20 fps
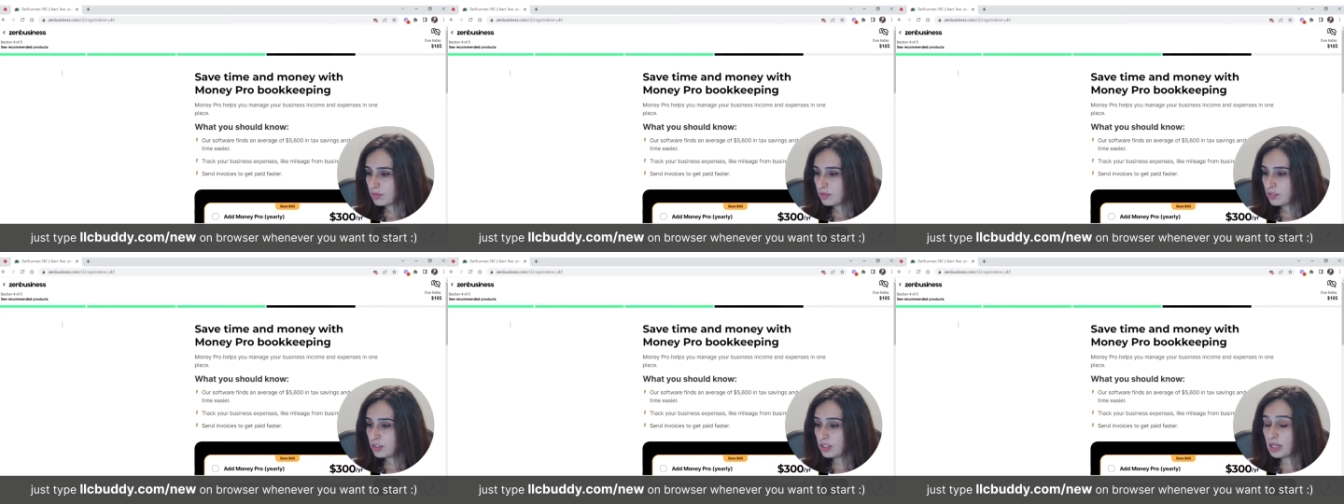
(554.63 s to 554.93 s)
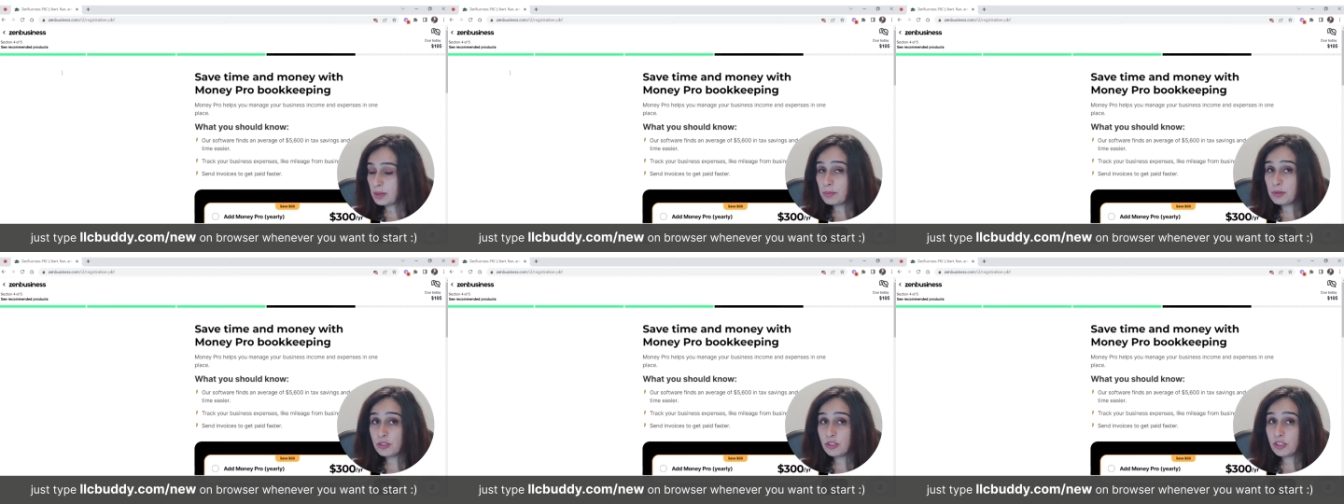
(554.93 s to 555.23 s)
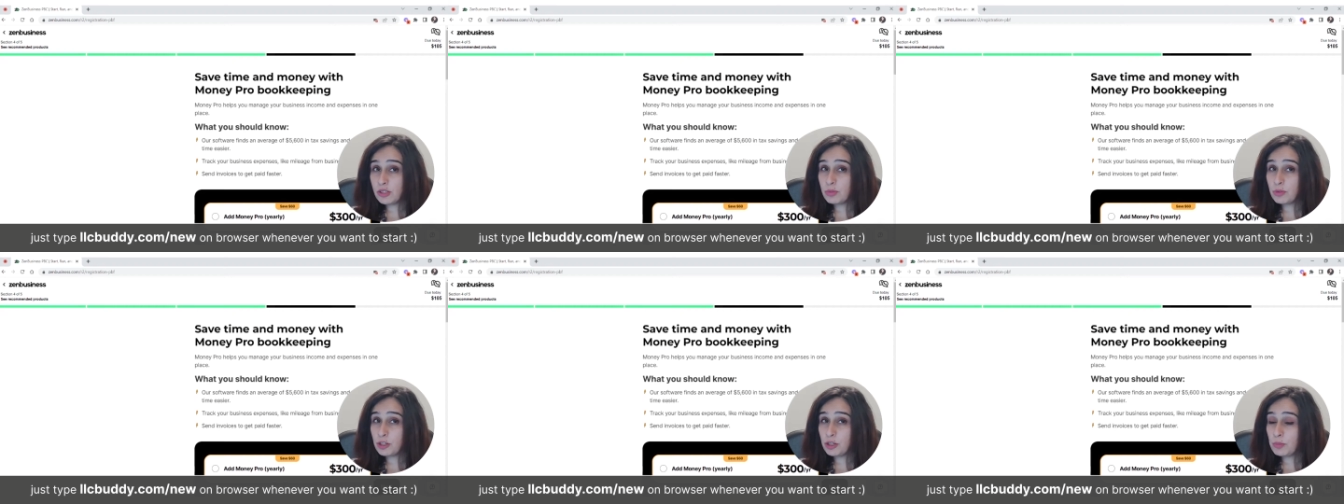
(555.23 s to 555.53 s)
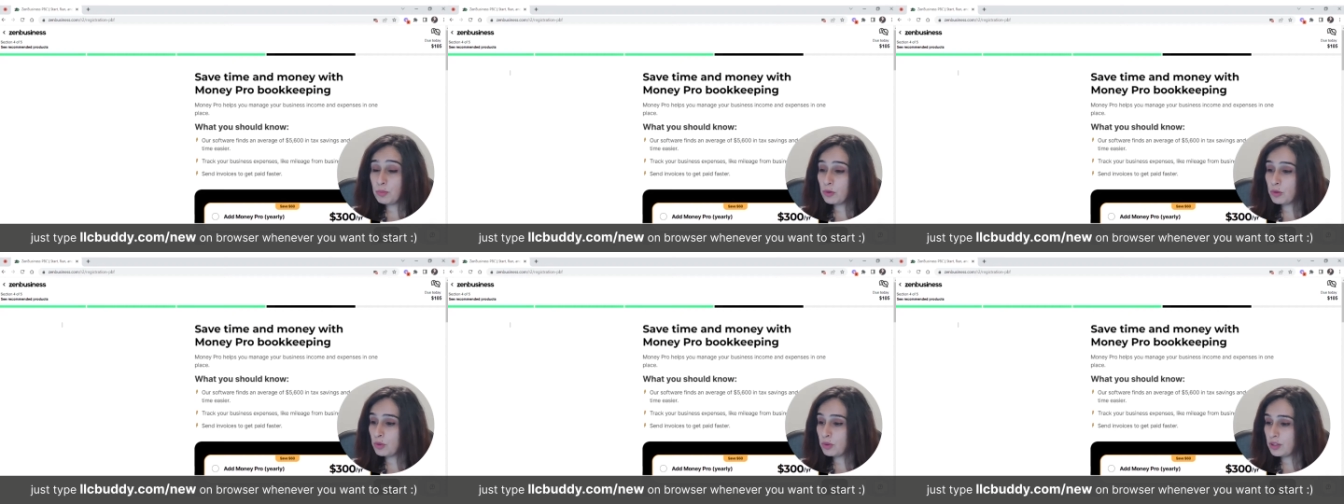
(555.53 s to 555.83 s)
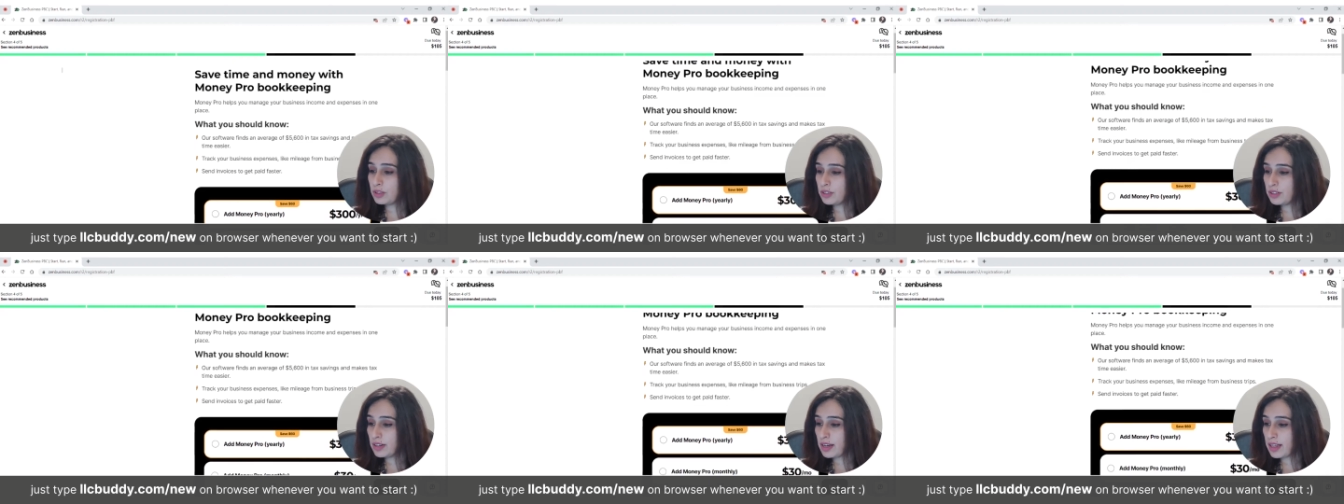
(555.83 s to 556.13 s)
Zen Business Money Pro
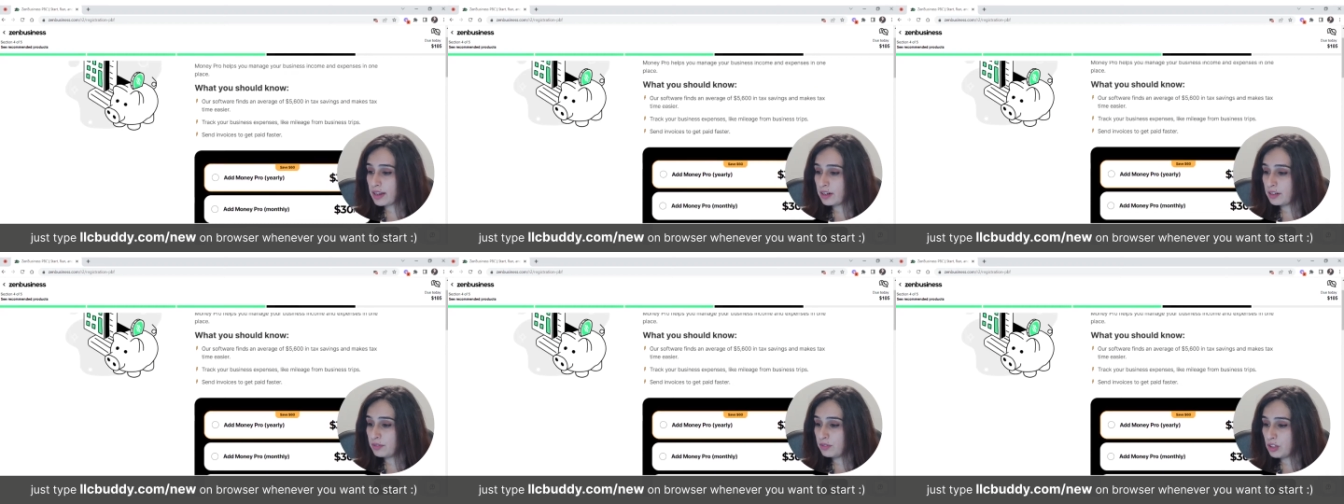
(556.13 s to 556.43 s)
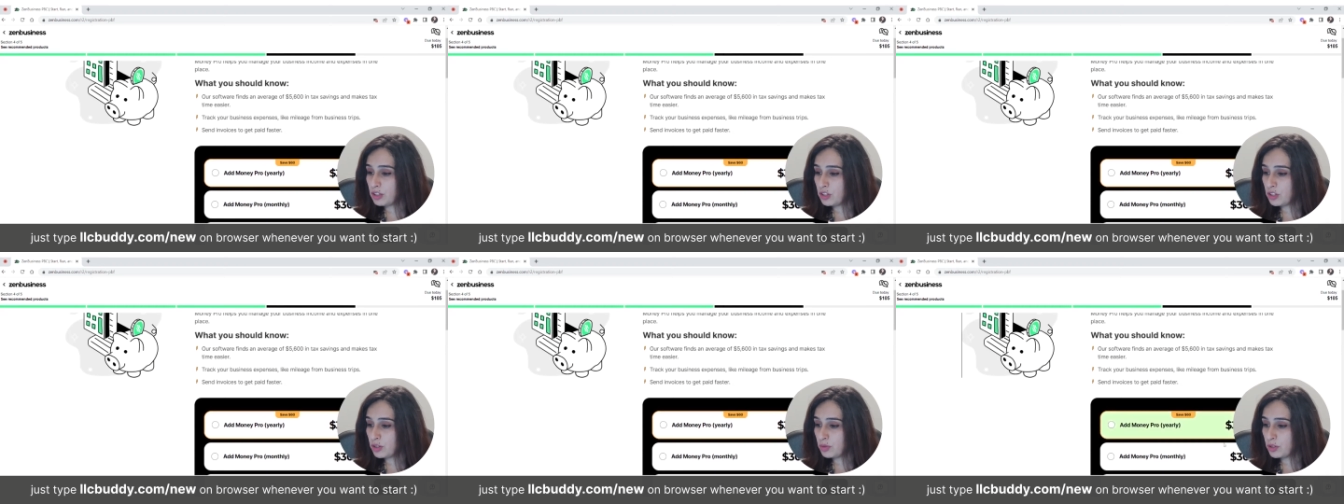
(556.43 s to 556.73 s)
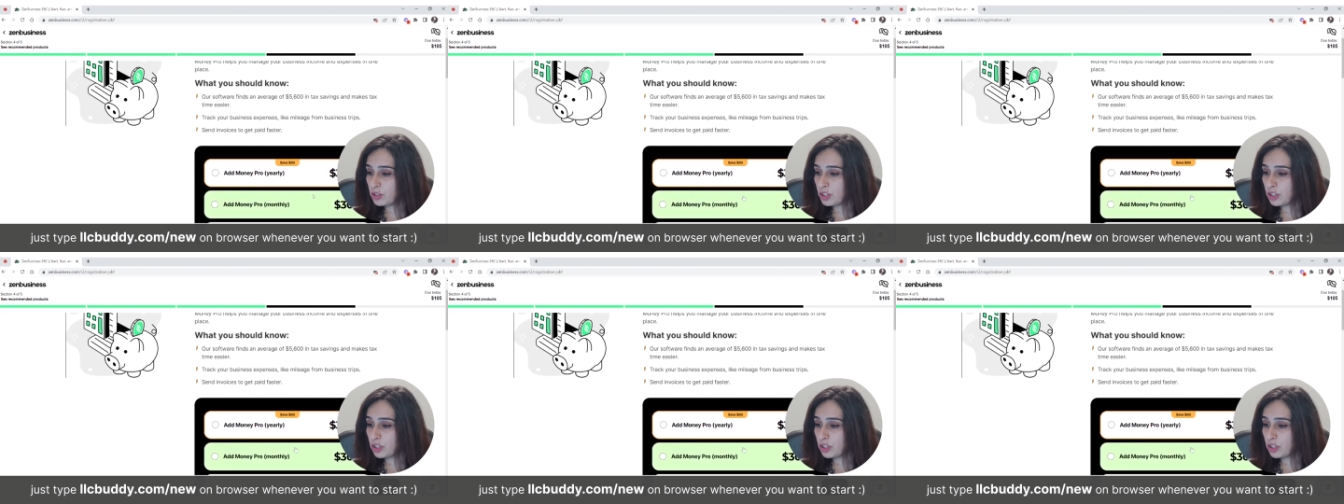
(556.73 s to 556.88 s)
is an added feature which